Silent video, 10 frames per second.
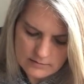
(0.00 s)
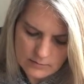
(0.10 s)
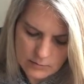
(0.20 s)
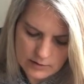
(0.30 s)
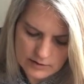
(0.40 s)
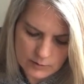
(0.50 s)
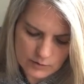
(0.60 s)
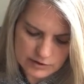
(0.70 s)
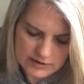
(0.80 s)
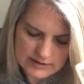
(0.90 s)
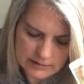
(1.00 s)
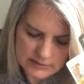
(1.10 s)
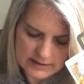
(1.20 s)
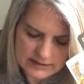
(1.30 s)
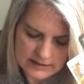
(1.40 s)
Or, or just
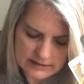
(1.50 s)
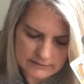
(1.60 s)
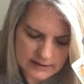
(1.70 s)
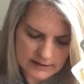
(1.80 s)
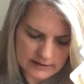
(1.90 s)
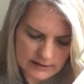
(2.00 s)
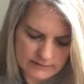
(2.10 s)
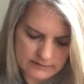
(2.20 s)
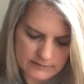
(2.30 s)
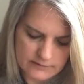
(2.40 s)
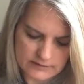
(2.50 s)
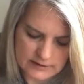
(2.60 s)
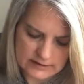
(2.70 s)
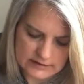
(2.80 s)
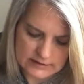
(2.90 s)
somebody significant enough, it feels
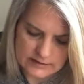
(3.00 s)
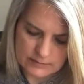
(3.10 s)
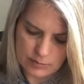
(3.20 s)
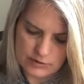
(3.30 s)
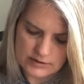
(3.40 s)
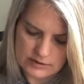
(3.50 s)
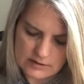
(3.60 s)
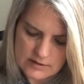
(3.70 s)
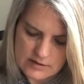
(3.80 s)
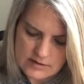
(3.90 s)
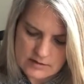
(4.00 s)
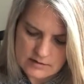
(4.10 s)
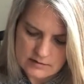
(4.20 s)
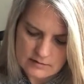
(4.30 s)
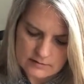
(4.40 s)
like this, this person
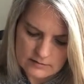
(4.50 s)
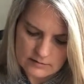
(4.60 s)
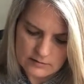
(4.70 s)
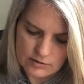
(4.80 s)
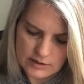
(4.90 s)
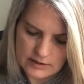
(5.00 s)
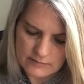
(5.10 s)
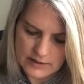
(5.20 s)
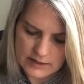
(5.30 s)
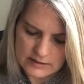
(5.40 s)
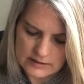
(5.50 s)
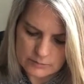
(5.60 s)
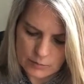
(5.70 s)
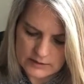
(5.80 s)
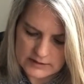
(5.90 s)
could have been a
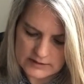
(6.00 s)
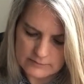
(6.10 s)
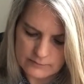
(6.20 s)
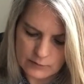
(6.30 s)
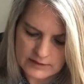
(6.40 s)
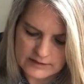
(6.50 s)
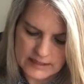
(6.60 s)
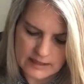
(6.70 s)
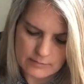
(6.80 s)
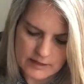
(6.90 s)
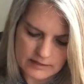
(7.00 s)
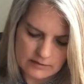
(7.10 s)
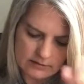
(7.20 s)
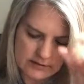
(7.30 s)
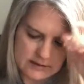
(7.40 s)
support system for this King of
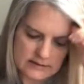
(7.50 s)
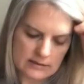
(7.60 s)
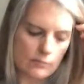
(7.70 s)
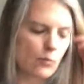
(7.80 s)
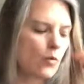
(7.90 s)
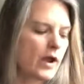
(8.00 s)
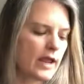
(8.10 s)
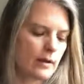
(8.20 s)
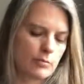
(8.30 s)
Pentacles in some way, a